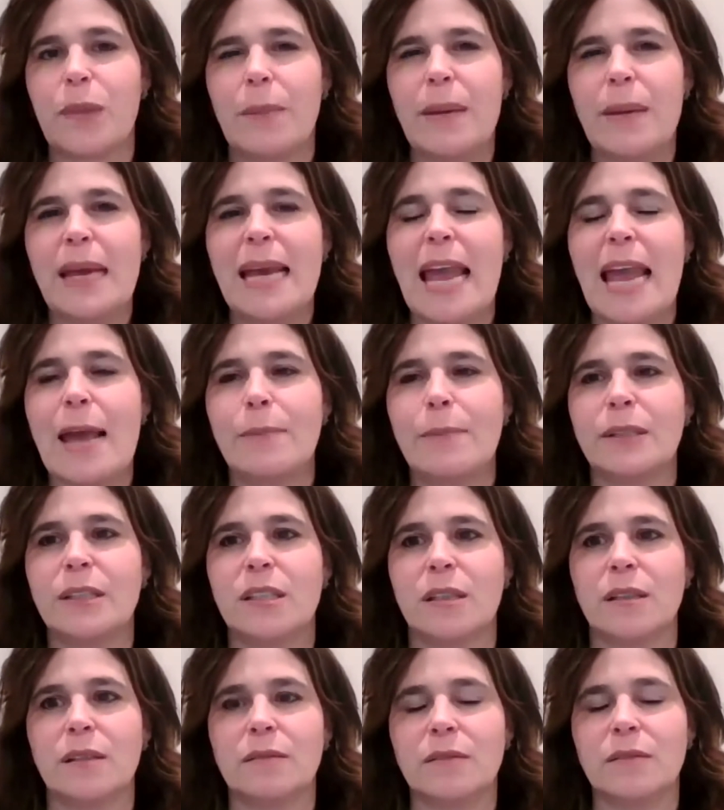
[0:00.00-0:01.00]
Being able
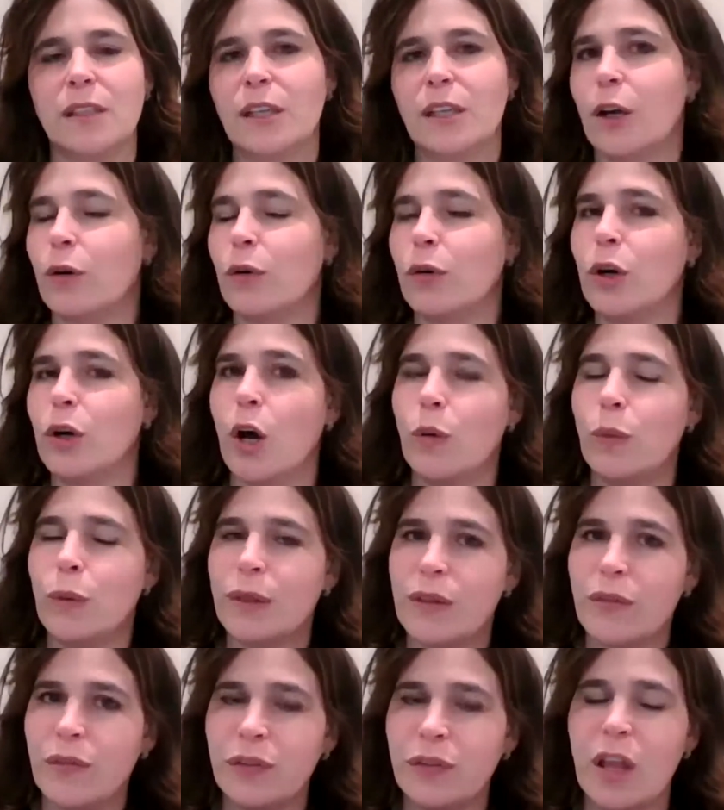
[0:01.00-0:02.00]
to, go
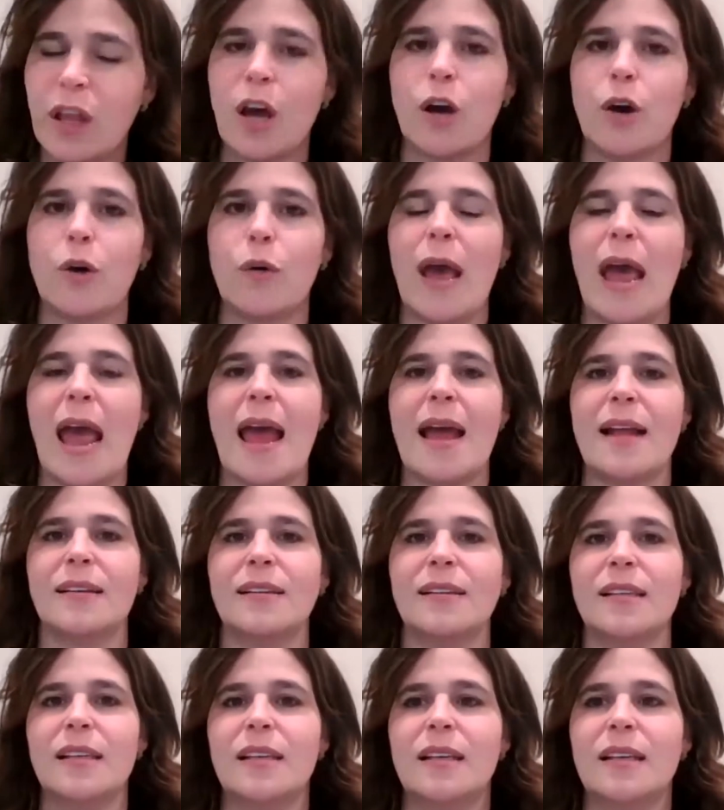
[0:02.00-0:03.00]
with the flow
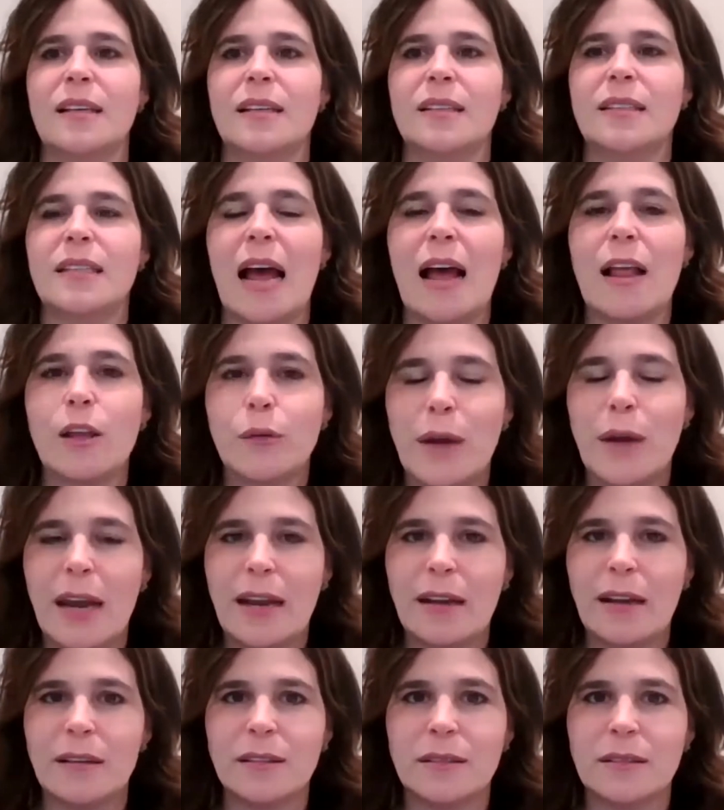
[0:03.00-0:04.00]
and
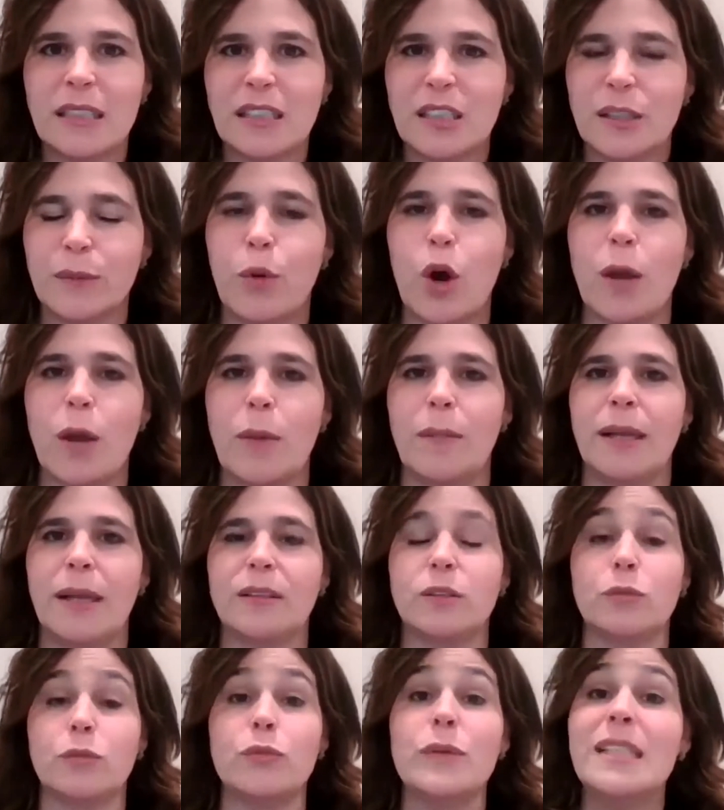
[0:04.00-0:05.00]
tolerate
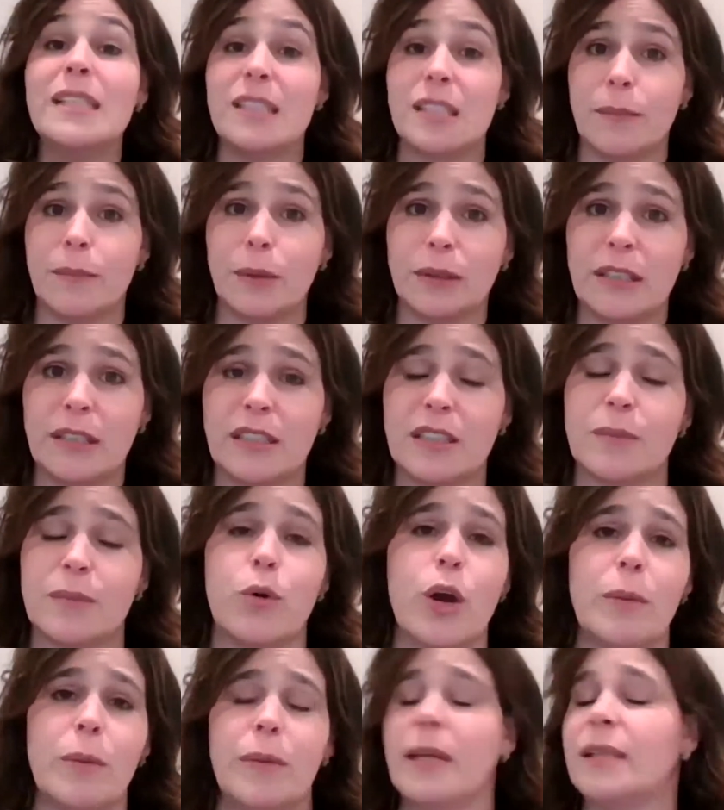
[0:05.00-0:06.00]
disappointment, reasonable
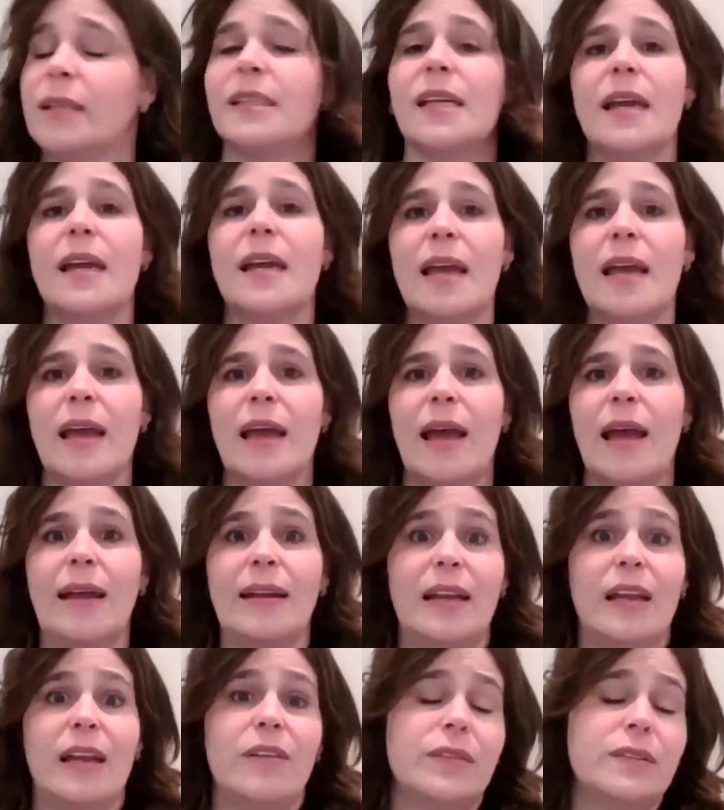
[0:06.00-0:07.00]
disappointment,
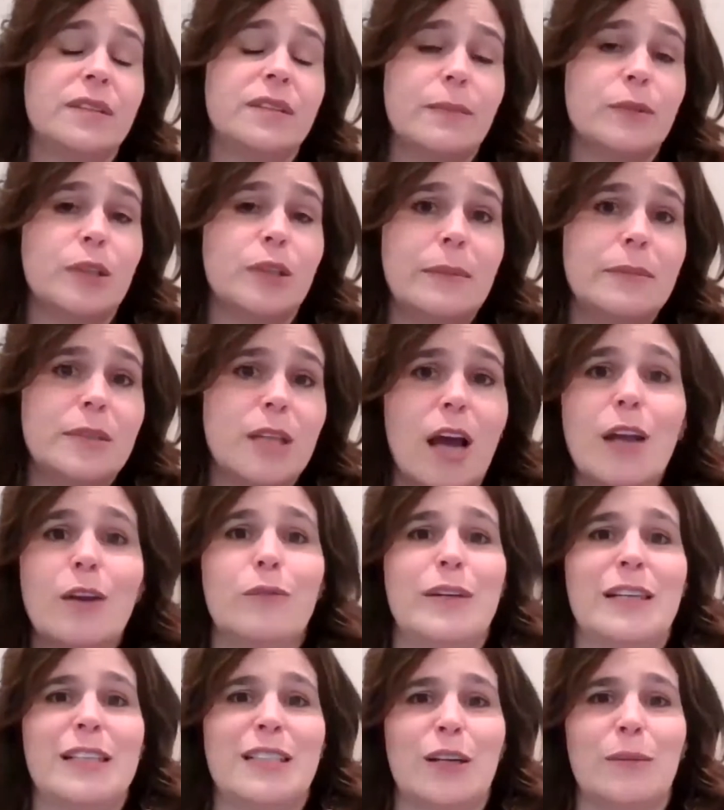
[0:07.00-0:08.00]
and even sometimes
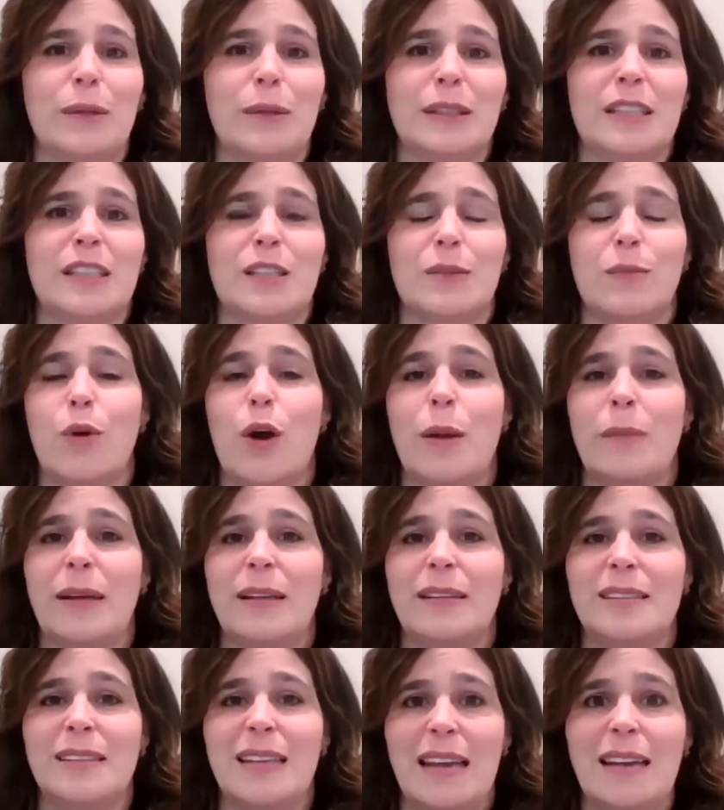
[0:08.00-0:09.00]
unreasonable
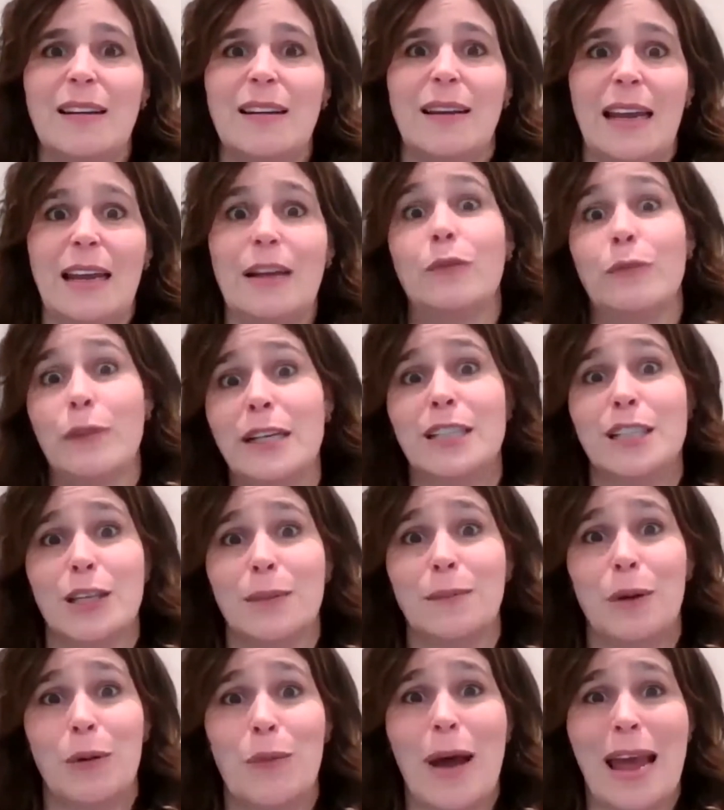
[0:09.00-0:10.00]
disappointment in a
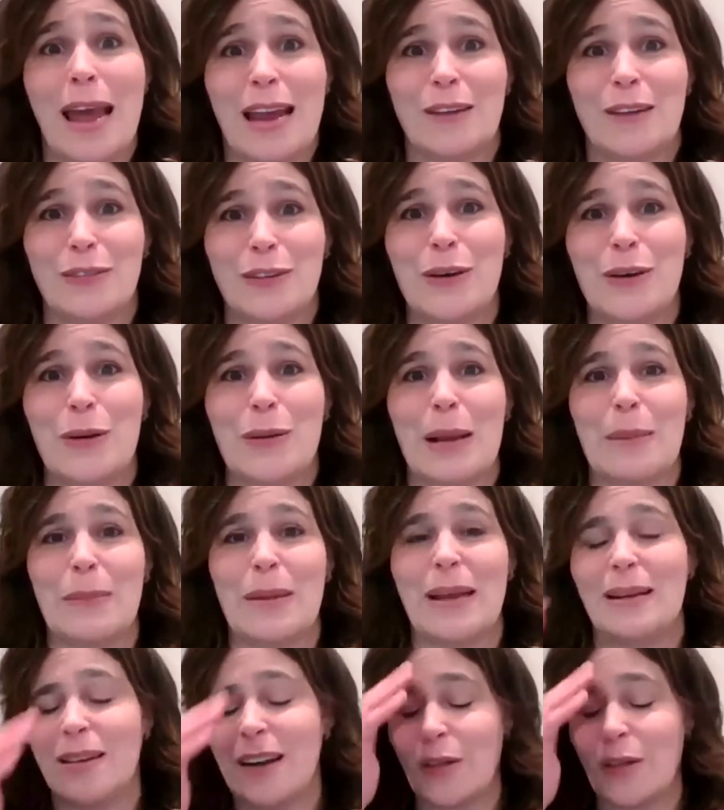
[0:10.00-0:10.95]
reasonable way, if you know what I mean.